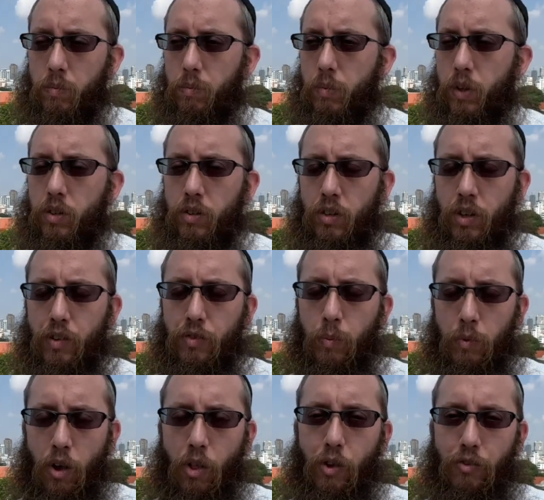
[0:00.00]
but from
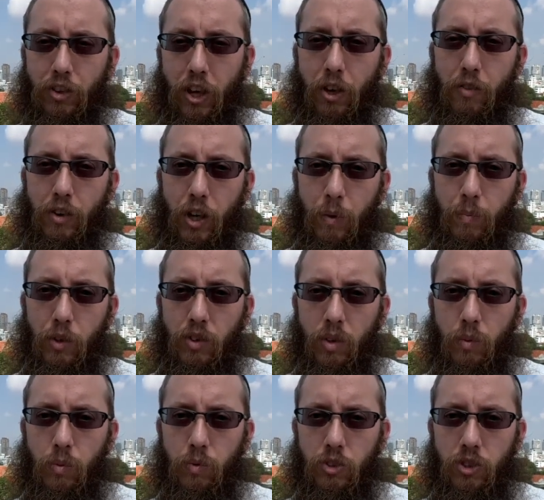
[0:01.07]
the other side of the airport,
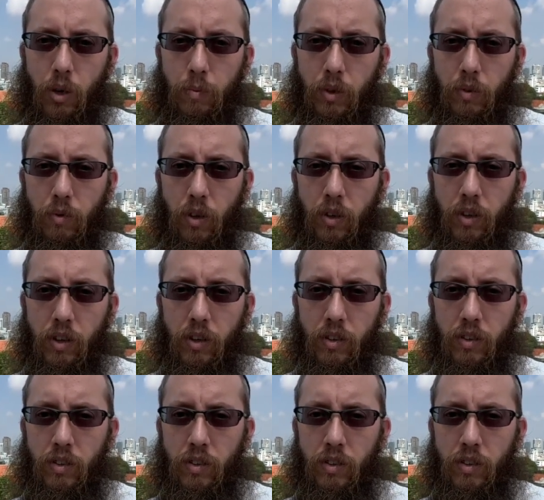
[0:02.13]
someone was coming running.